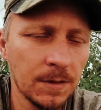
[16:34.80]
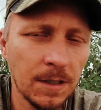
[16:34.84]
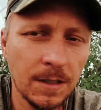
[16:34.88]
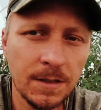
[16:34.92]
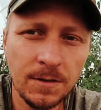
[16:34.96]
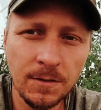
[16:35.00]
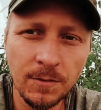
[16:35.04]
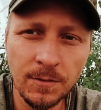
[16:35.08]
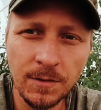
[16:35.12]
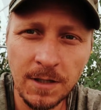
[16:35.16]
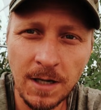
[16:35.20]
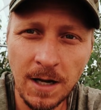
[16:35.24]

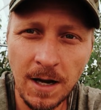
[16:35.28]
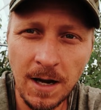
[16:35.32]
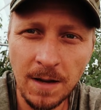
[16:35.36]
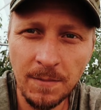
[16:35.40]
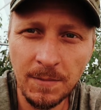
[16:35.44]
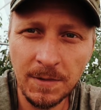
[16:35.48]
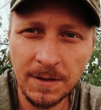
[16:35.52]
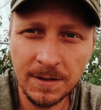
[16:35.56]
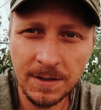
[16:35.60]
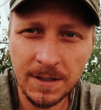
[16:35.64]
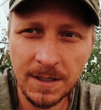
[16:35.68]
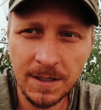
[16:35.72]
so
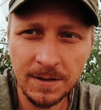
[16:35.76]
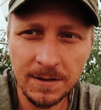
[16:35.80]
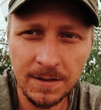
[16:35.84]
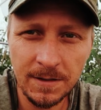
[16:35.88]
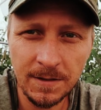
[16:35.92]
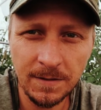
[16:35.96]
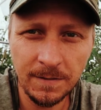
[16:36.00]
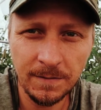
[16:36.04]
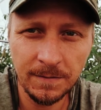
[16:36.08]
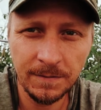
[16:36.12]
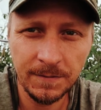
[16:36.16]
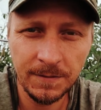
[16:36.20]
time
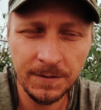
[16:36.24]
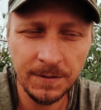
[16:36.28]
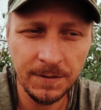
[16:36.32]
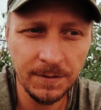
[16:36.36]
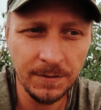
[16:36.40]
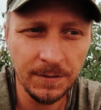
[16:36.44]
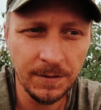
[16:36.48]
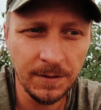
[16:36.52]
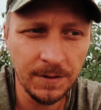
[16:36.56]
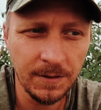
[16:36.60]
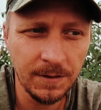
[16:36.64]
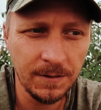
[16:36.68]
intensive
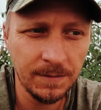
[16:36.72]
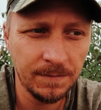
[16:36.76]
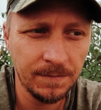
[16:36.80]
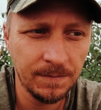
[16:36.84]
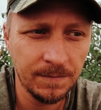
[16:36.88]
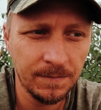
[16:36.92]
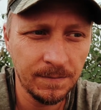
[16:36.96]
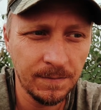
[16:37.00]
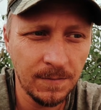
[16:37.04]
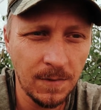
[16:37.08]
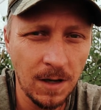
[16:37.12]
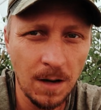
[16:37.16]
to
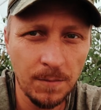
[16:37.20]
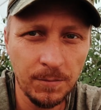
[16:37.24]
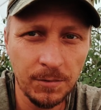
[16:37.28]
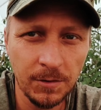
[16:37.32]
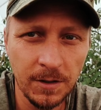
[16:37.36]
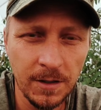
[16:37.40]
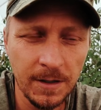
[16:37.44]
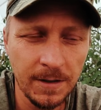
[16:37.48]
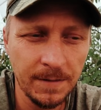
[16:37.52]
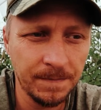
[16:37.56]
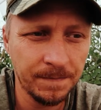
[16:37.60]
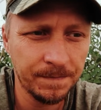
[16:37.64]

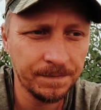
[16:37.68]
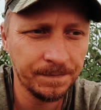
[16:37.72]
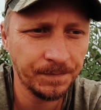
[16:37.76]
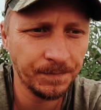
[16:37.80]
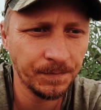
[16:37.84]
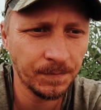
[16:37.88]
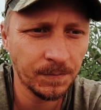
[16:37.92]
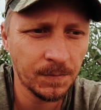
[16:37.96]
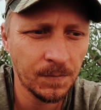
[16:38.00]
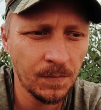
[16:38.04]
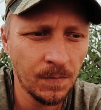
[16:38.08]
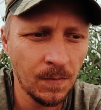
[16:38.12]
operate.
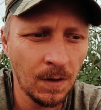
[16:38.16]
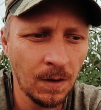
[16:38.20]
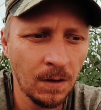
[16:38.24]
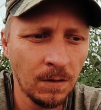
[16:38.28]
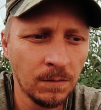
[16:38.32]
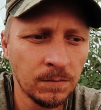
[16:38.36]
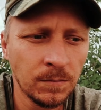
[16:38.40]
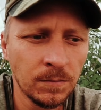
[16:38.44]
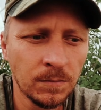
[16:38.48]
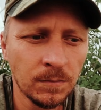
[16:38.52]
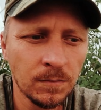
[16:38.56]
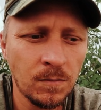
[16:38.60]

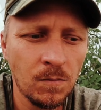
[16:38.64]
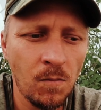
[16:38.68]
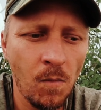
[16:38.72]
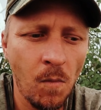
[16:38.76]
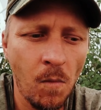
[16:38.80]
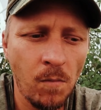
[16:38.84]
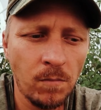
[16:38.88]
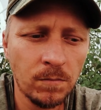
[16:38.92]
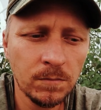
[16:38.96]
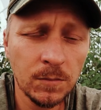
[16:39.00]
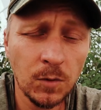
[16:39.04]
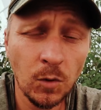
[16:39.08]

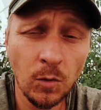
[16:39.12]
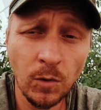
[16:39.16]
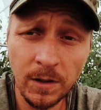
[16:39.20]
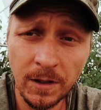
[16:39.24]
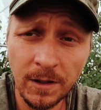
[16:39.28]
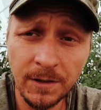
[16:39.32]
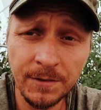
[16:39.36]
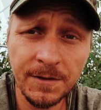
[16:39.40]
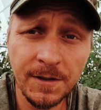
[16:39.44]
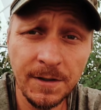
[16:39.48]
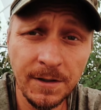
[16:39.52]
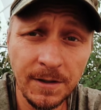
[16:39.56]
But we're
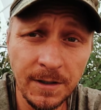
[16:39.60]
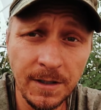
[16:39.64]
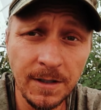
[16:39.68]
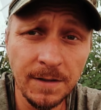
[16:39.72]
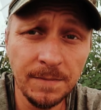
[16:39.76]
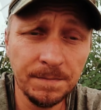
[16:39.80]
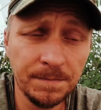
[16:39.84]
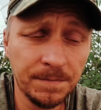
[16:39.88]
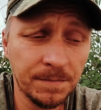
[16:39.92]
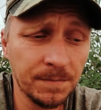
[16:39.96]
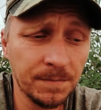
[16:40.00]
not there yet.